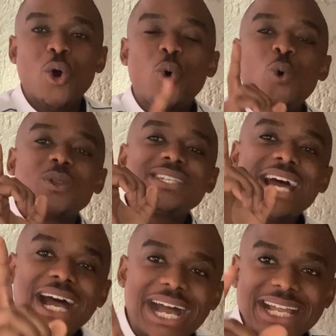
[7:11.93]

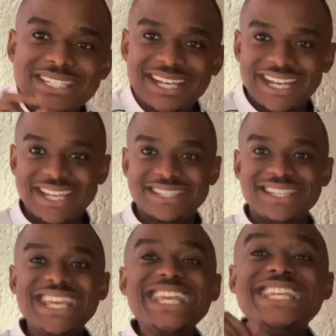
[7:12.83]
Ukuthakatha, guys,
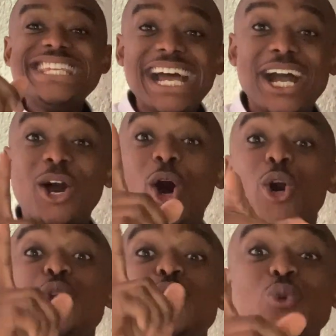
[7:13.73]
inyanga are
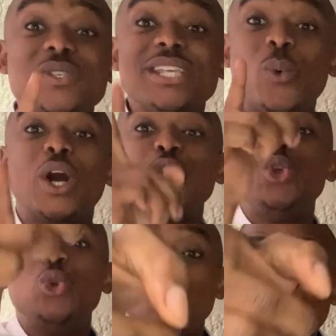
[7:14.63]
using what
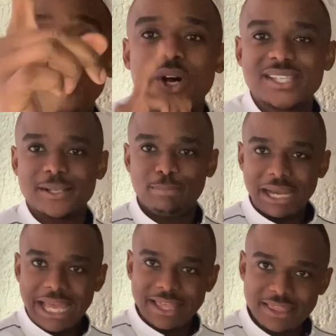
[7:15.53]
you are
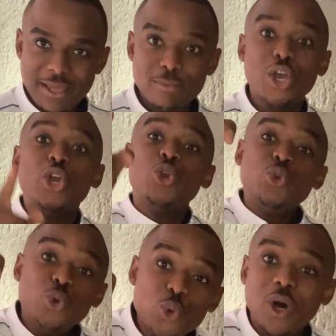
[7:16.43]
supplying them.
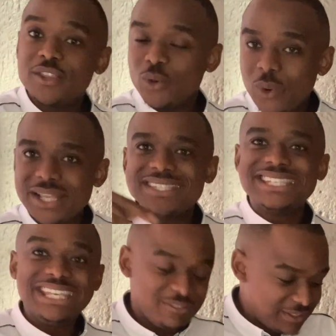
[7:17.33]
You are the ones
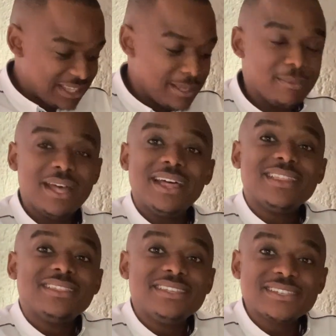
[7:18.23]
giving them
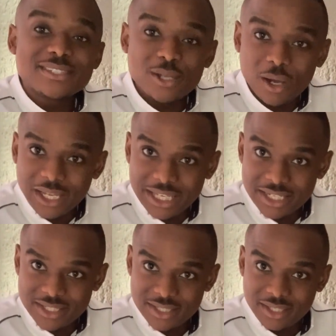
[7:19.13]
this dark
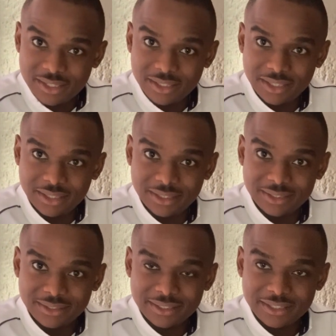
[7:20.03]
energy,
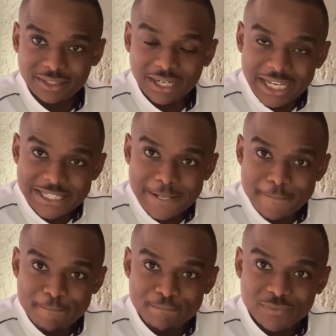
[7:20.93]
right?
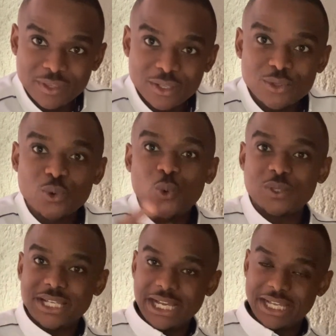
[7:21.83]

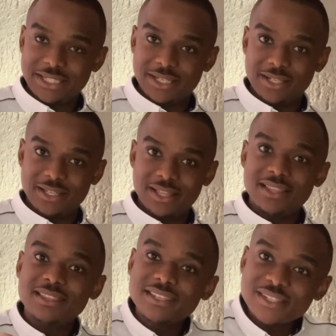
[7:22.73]
Ukuthakatha.
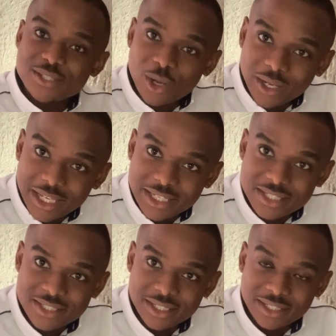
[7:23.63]
This dark energy.